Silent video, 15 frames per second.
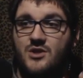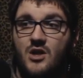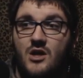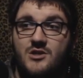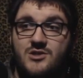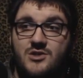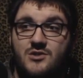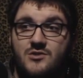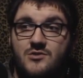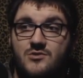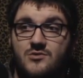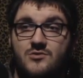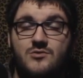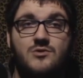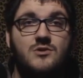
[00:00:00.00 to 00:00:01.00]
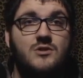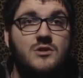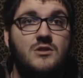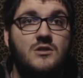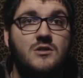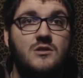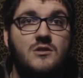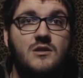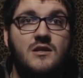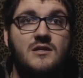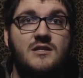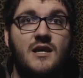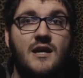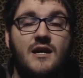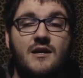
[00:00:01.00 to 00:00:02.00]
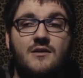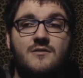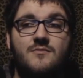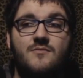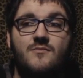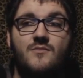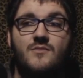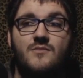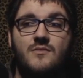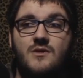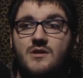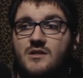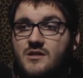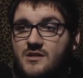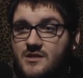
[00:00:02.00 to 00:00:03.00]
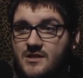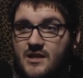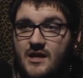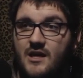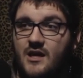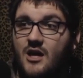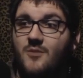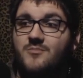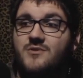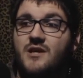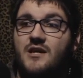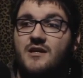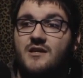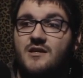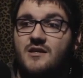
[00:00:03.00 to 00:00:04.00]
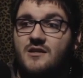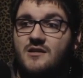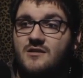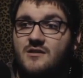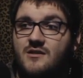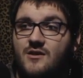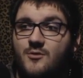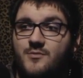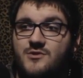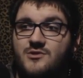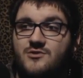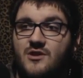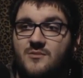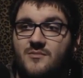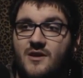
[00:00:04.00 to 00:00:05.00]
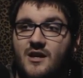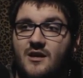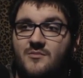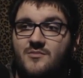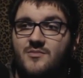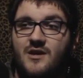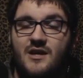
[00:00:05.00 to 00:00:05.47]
Lost Lagoons in town, they updated the OpenStreetMap,